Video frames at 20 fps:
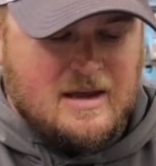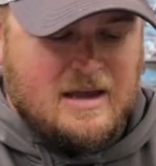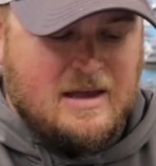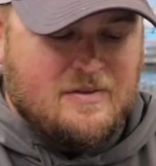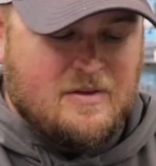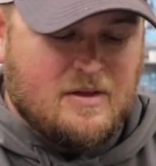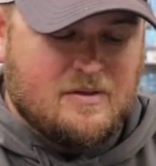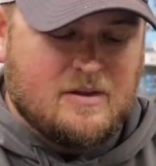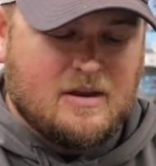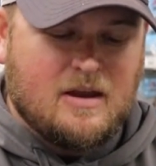
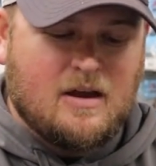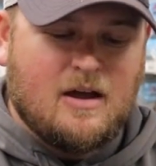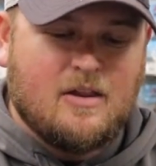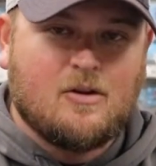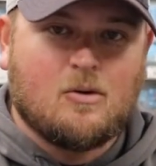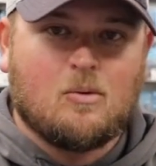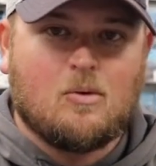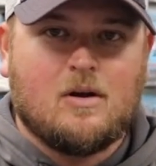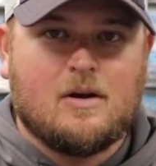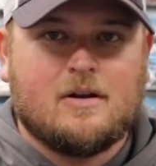And then the
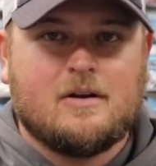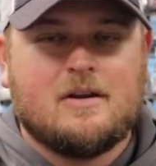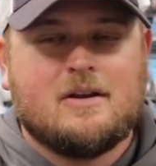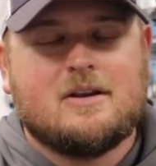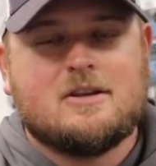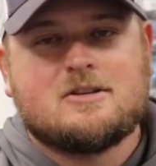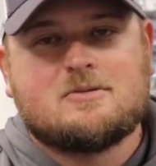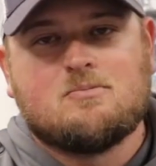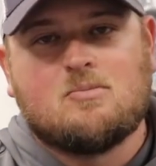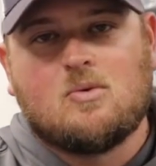other one
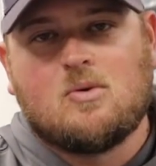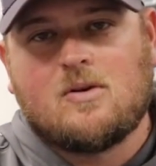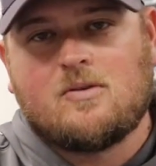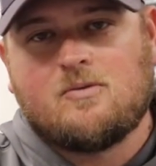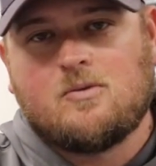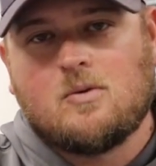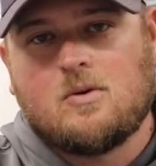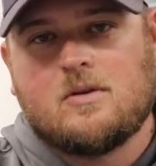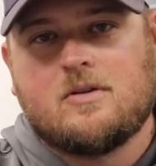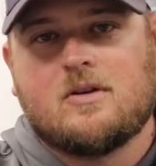is more
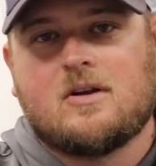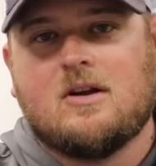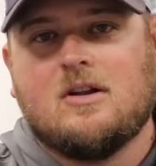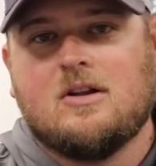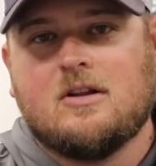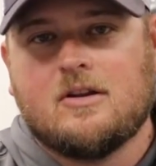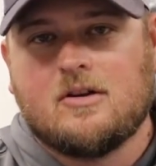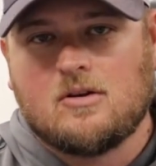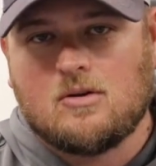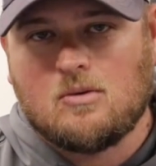for the
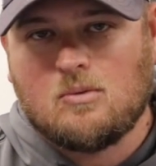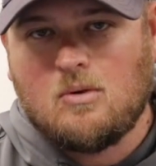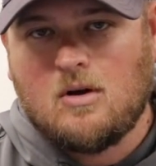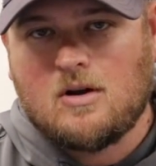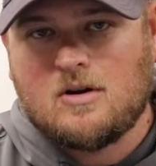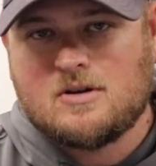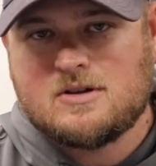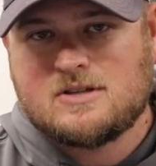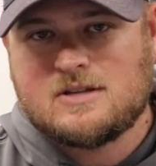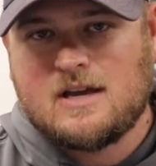clear
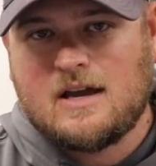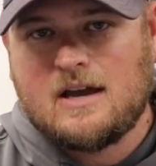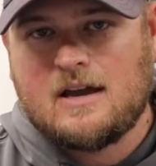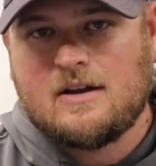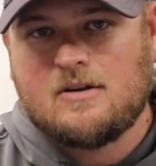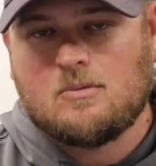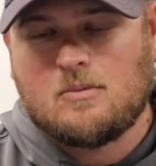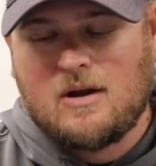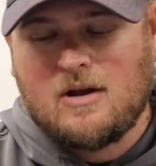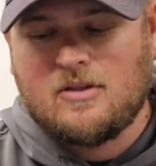water
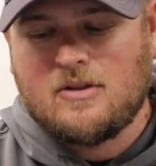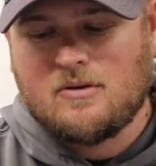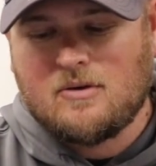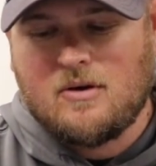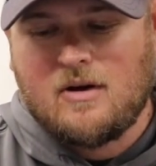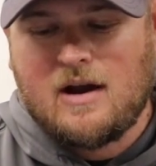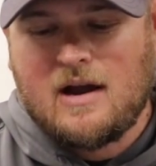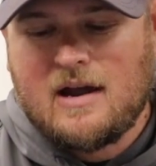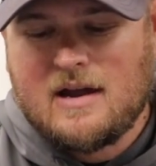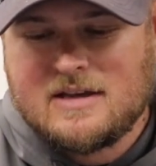side around the
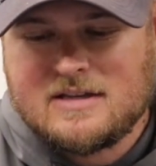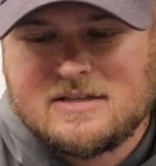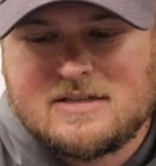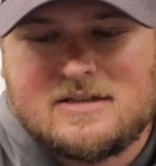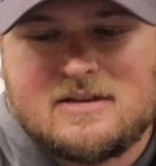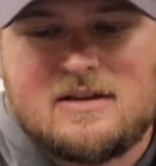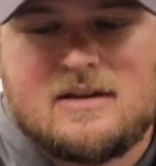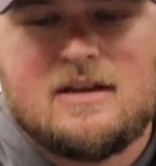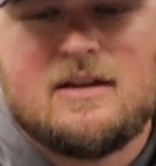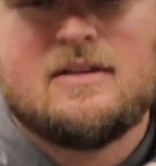
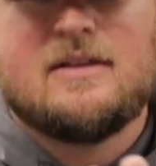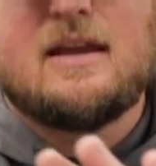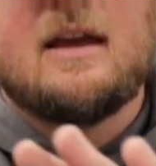grass and